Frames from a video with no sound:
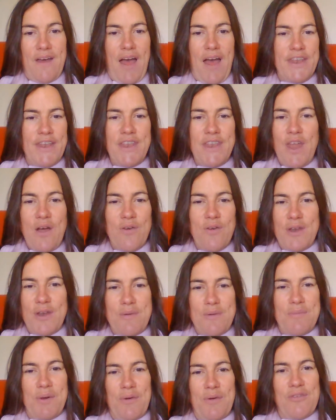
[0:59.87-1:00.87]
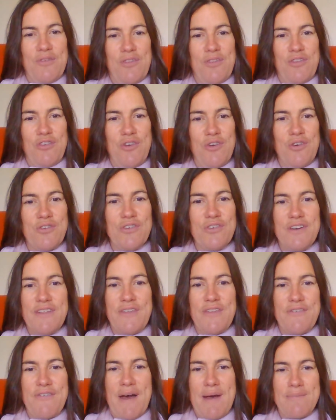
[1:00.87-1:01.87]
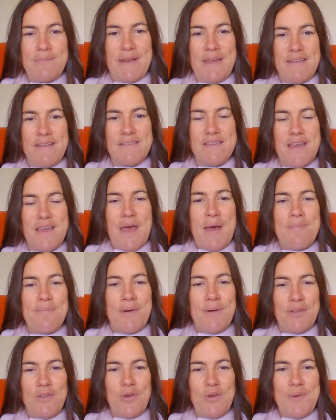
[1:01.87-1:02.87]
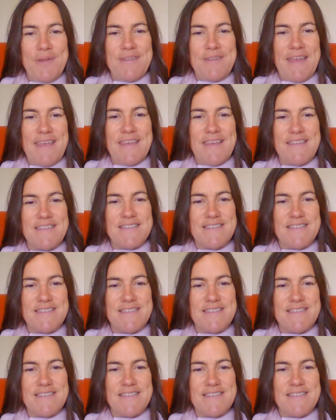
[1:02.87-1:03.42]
I know that it belongs to the children and the families, but do we take it